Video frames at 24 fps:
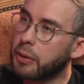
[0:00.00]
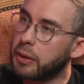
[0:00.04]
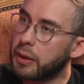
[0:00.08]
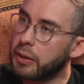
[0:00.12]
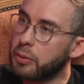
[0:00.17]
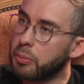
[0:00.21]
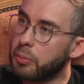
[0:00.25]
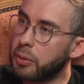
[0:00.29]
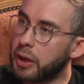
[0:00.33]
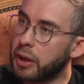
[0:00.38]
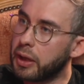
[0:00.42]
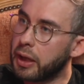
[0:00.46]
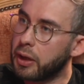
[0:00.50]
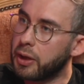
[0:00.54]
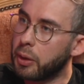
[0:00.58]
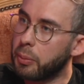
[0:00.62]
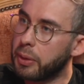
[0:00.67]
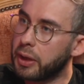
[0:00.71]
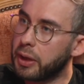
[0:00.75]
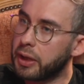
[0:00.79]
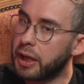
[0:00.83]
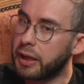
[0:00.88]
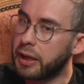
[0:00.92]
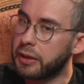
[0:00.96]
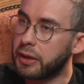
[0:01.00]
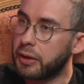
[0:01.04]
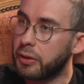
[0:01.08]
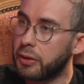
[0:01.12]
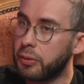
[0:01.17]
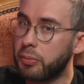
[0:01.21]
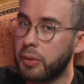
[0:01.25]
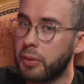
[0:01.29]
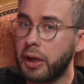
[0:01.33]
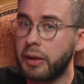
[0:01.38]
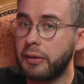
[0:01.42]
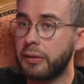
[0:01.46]
it's really complicated
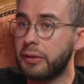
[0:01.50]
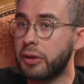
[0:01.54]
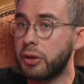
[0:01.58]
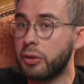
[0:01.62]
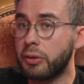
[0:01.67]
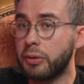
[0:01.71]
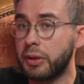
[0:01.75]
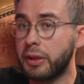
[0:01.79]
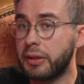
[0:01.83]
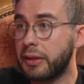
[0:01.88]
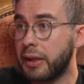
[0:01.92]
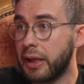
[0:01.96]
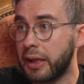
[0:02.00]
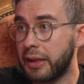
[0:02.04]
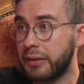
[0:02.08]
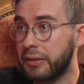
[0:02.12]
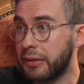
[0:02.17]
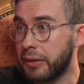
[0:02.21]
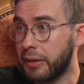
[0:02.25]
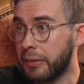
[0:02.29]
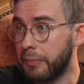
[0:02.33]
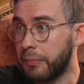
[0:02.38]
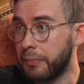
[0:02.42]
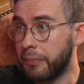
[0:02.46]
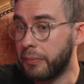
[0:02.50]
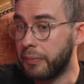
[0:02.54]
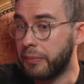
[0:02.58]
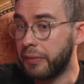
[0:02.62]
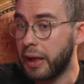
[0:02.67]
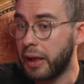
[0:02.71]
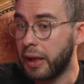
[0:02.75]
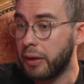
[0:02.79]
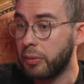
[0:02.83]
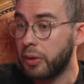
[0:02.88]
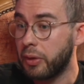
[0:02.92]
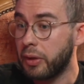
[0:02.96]
to write the unit test
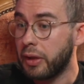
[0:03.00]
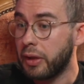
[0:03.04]
that will